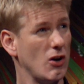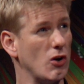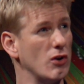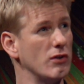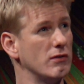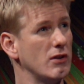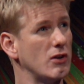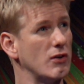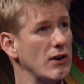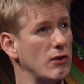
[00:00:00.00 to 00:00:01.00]
on
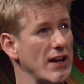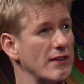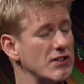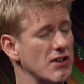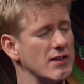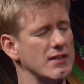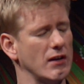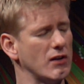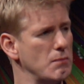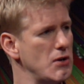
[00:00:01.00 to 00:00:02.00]

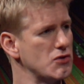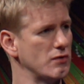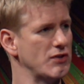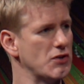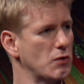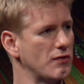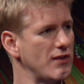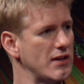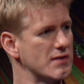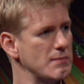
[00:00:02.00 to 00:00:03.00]
advertising and commercial
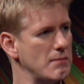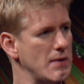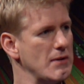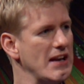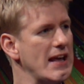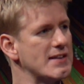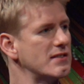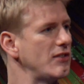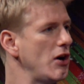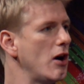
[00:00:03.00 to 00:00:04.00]
photography as maybe
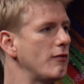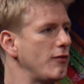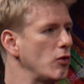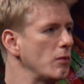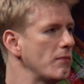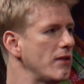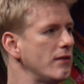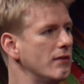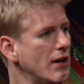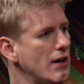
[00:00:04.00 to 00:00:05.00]
less of an art form
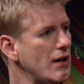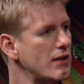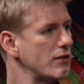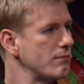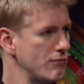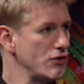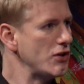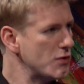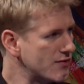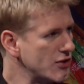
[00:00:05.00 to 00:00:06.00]
than
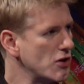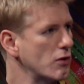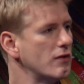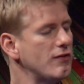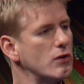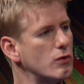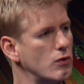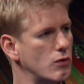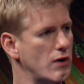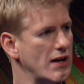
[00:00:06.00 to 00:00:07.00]
news photography
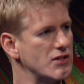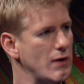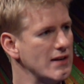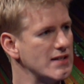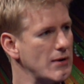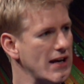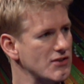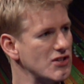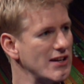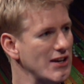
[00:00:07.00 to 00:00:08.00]
or actuality, but
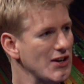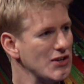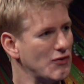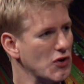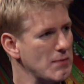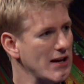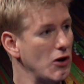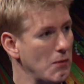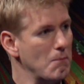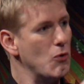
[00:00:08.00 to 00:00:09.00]
actually you've got to be
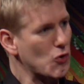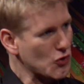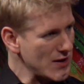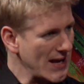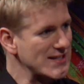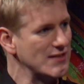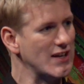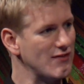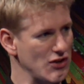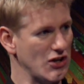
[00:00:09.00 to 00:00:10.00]
a lot more
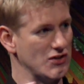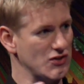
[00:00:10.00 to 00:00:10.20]
creative given the